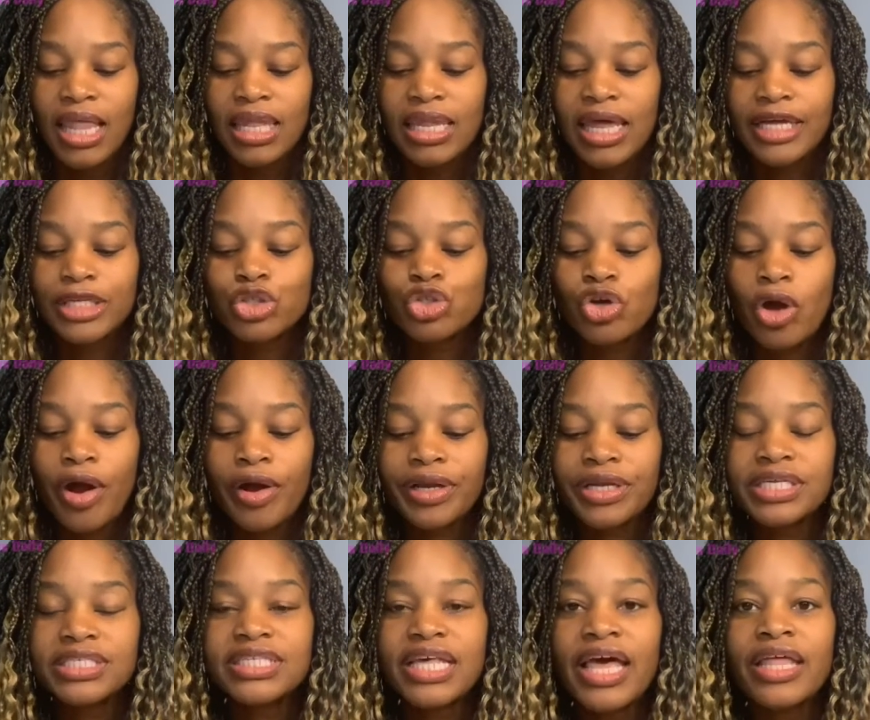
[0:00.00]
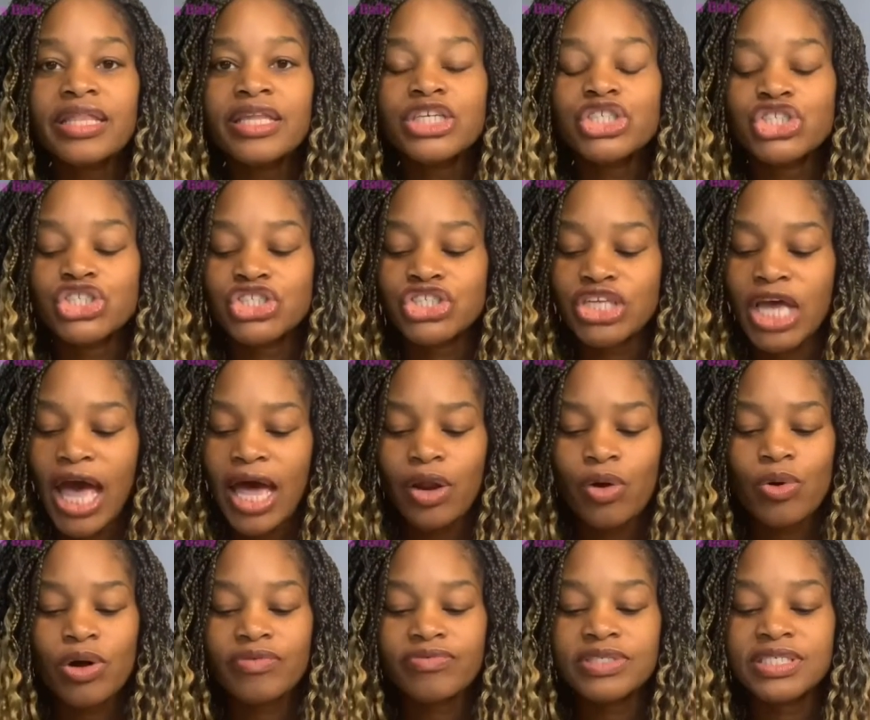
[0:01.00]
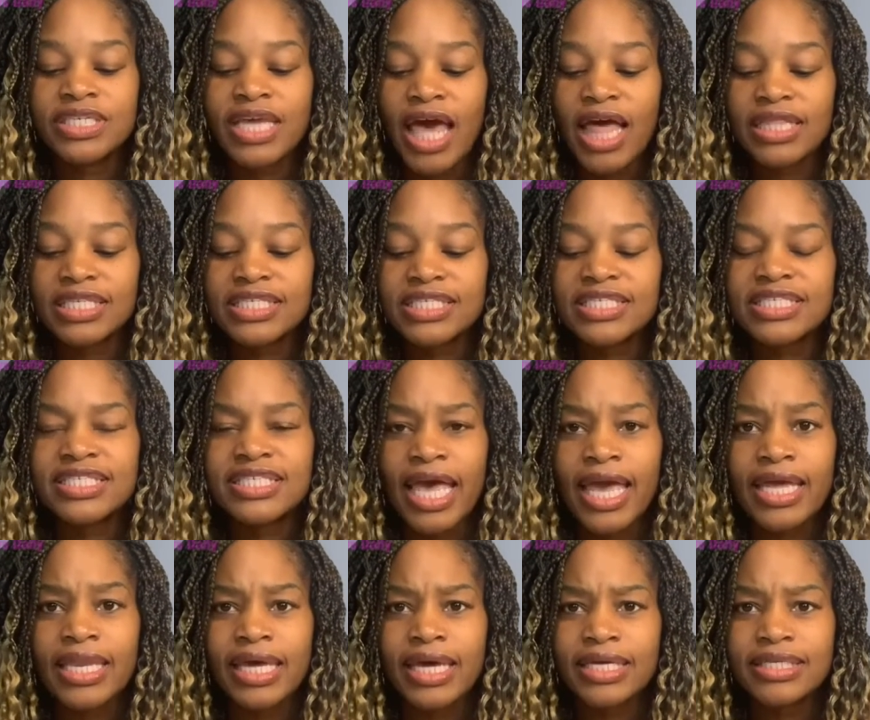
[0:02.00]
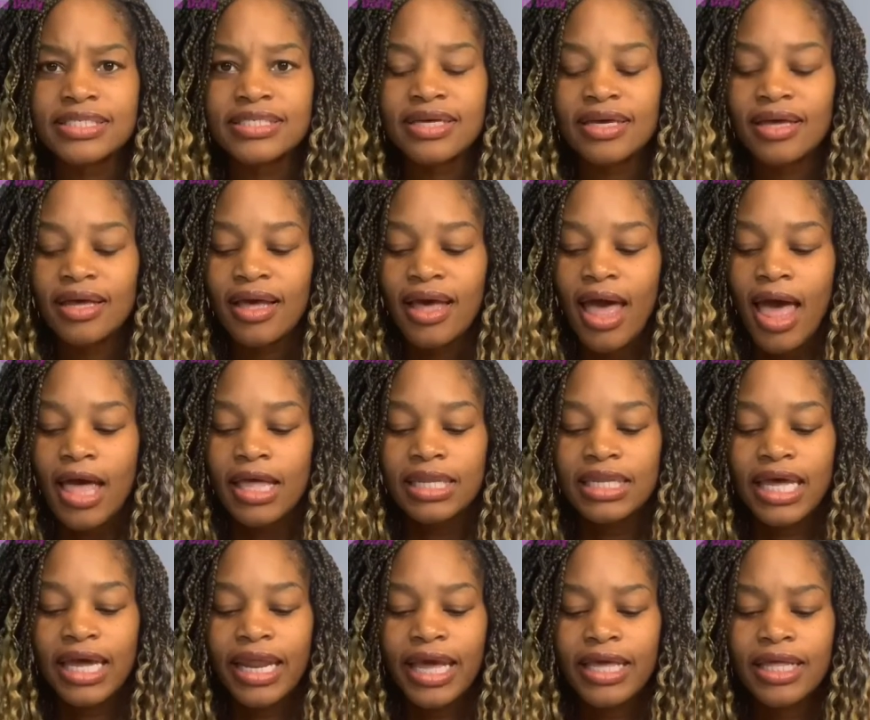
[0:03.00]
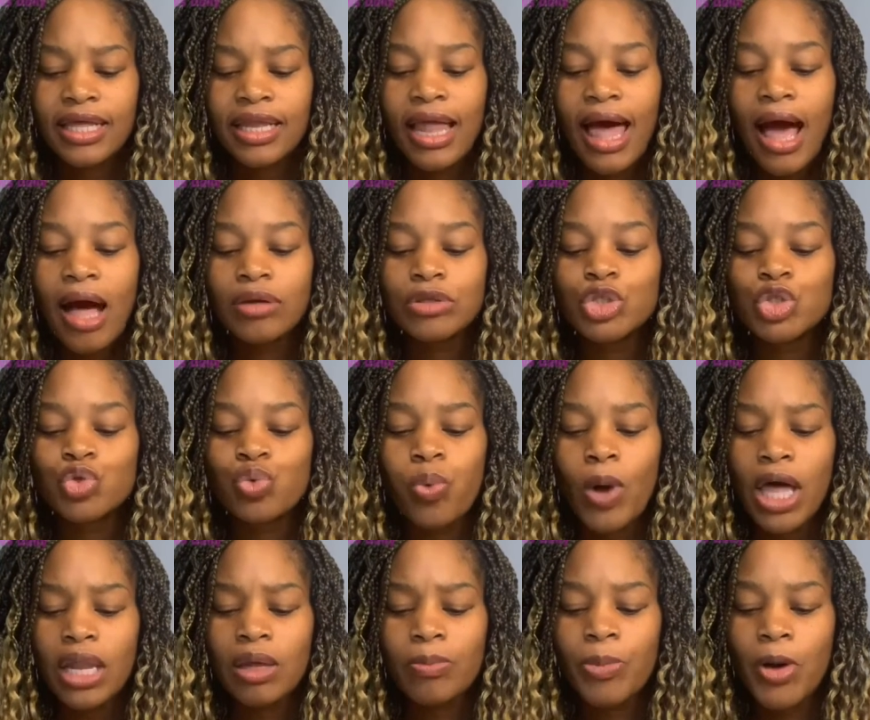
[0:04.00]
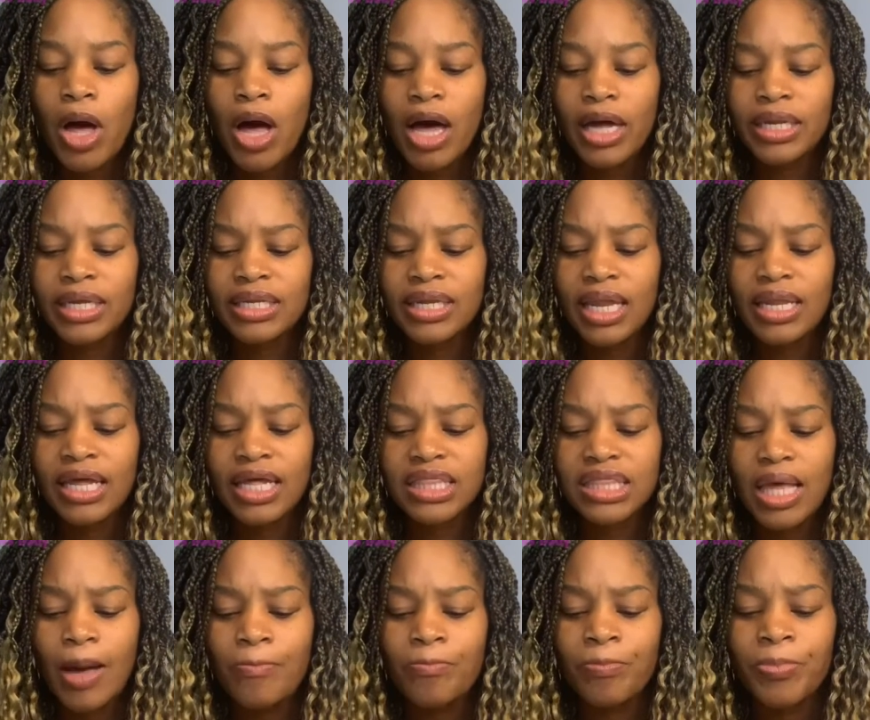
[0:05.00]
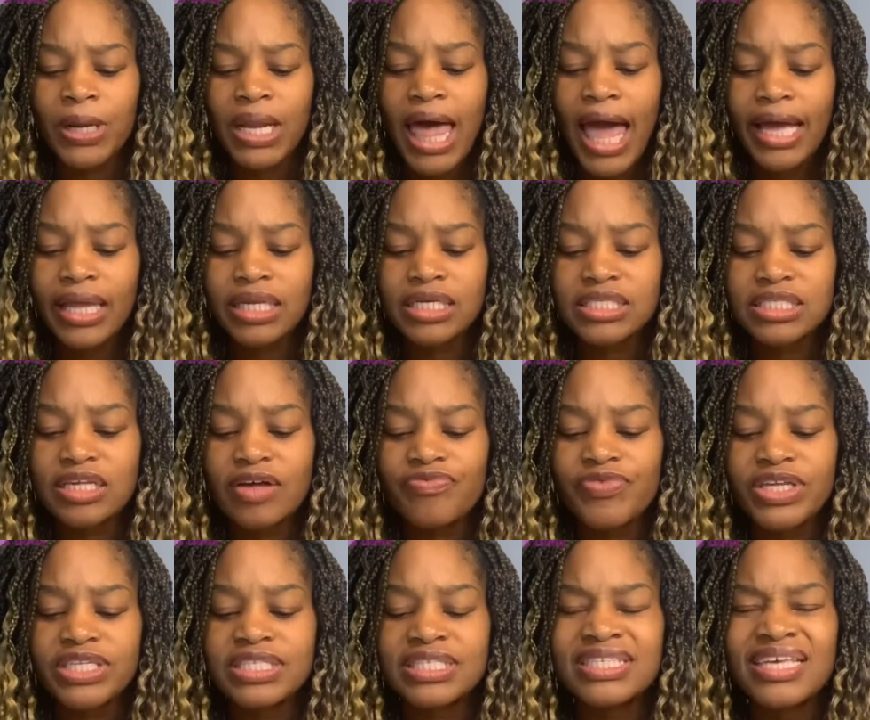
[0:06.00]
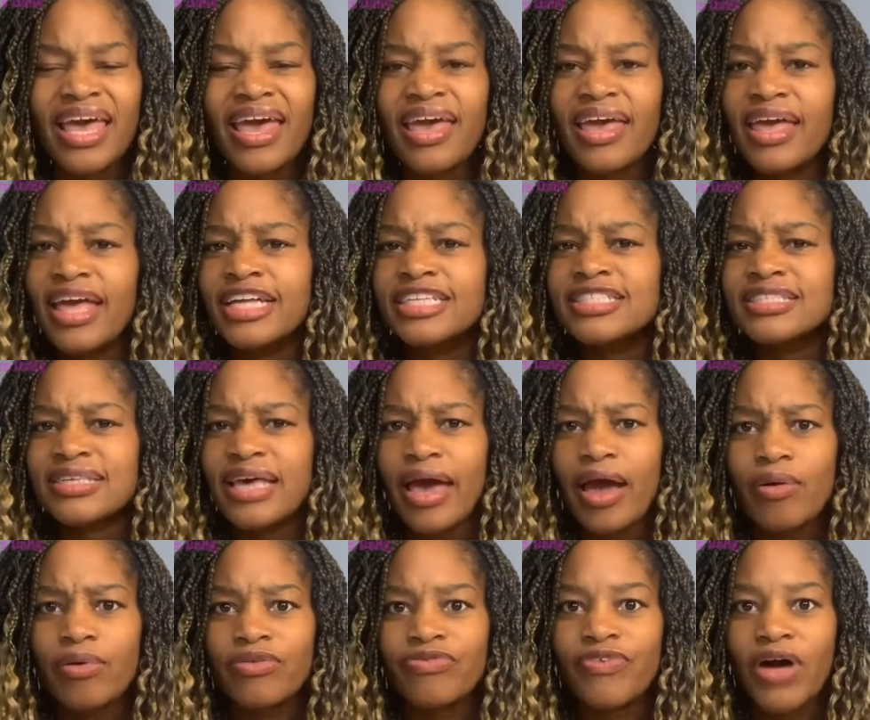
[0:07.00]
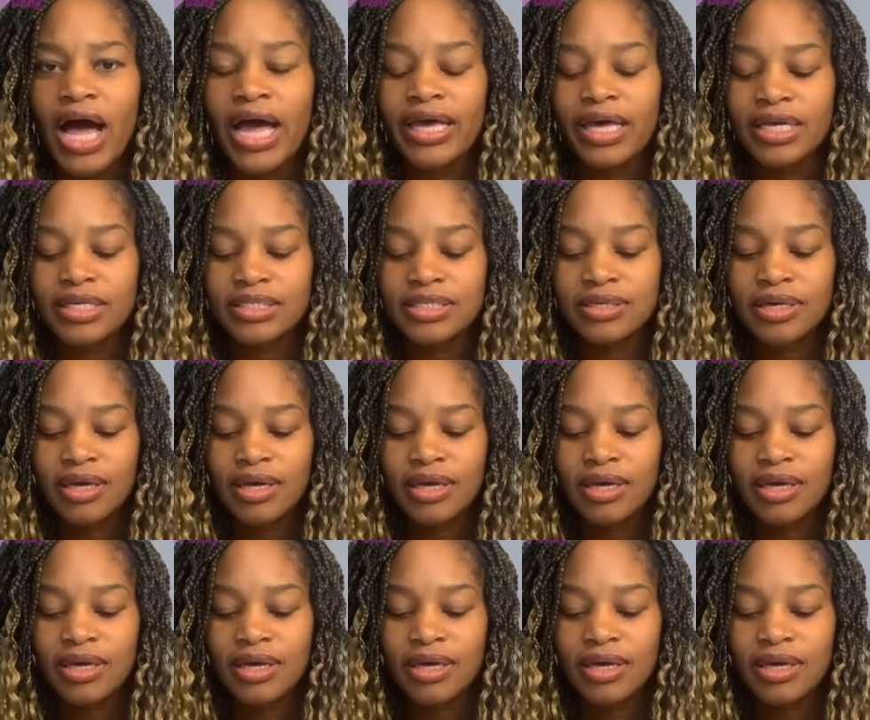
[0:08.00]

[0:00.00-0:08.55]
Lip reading: Let darkness and the shadow of death stain it. Let a cloud dwell upon it, let the blackness of the day terrify it.